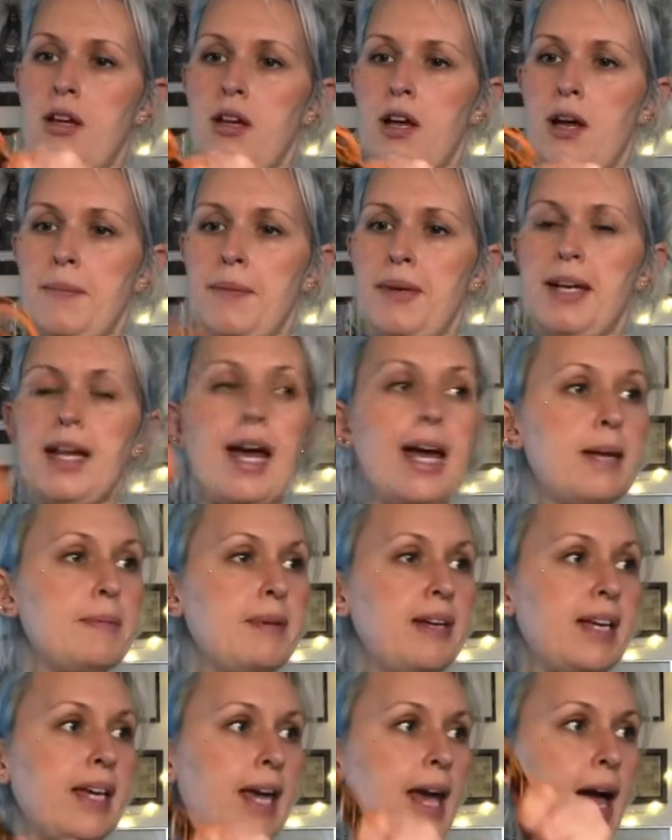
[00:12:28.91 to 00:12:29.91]
I'm going to add a
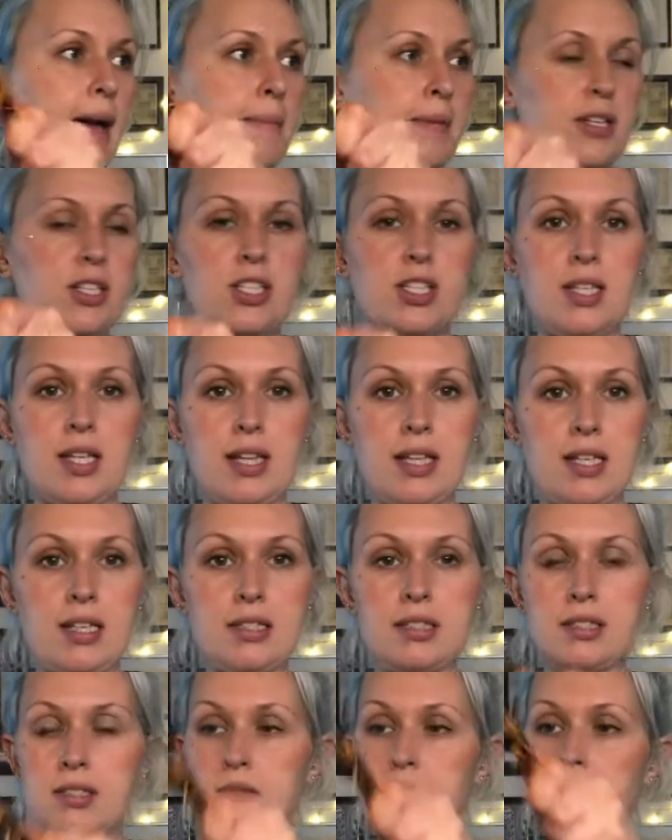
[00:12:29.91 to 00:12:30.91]
bit of cabbage to
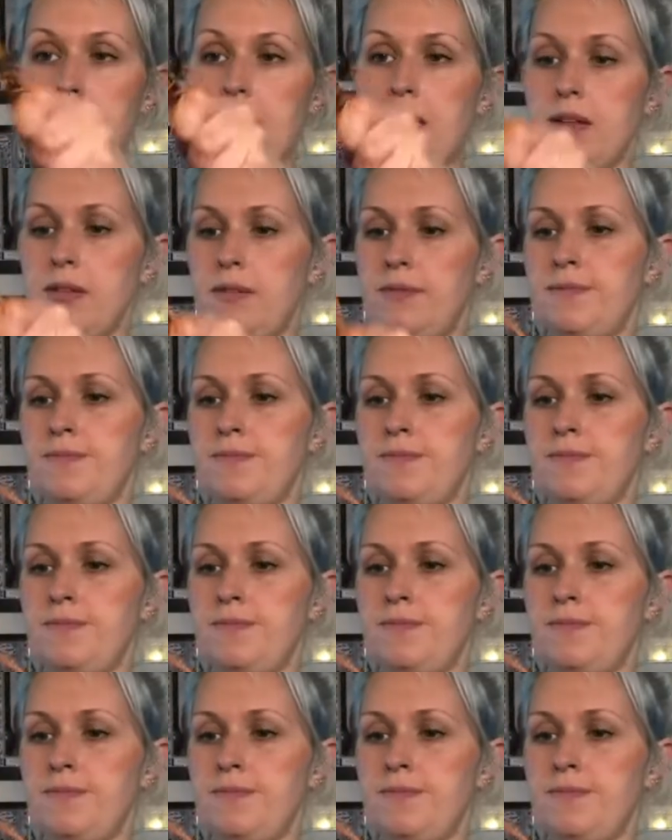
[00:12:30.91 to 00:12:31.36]
this as well.